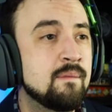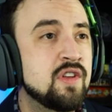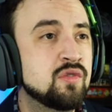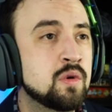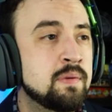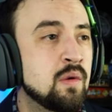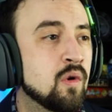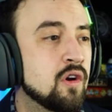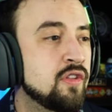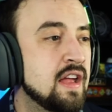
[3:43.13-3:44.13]
This would be
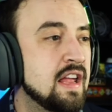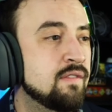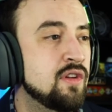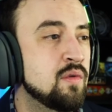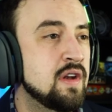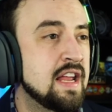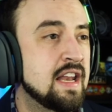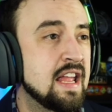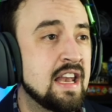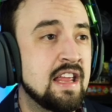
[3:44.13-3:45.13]
worth it if you
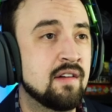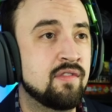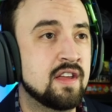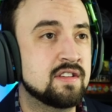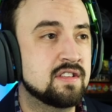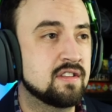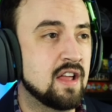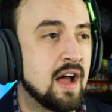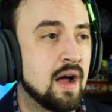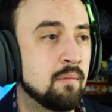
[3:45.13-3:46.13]
need any of this
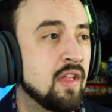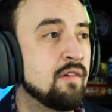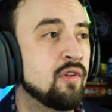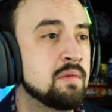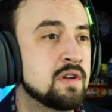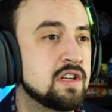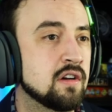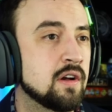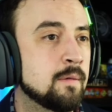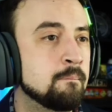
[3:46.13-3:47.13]
um, leveling
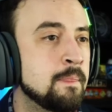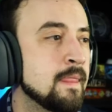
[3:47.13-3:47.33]
material.